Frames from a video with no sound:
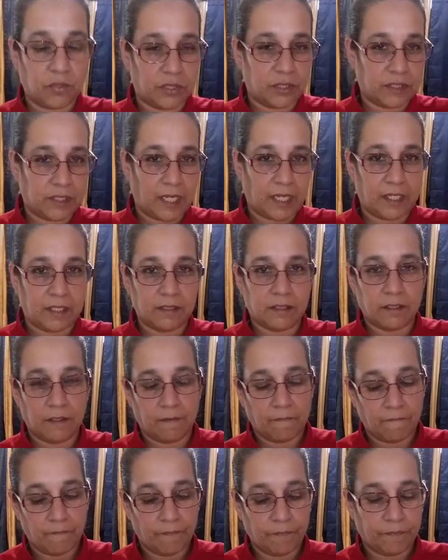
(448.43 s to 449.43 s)
steaks,
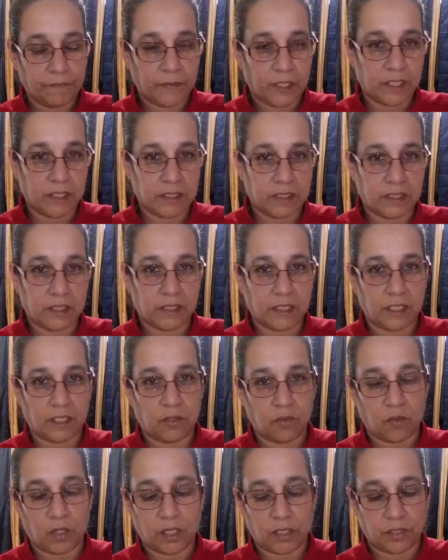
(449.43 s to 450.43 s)
this is the thing
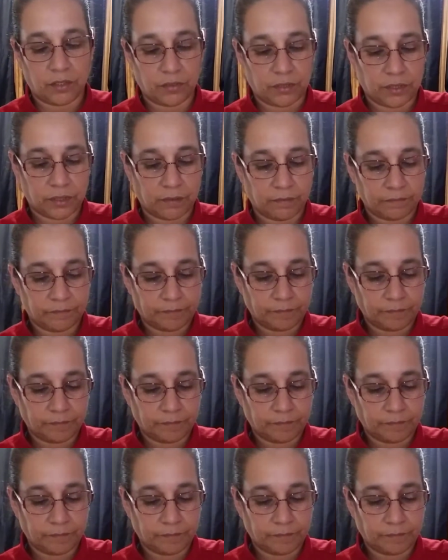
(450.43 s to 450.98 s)
you want to use.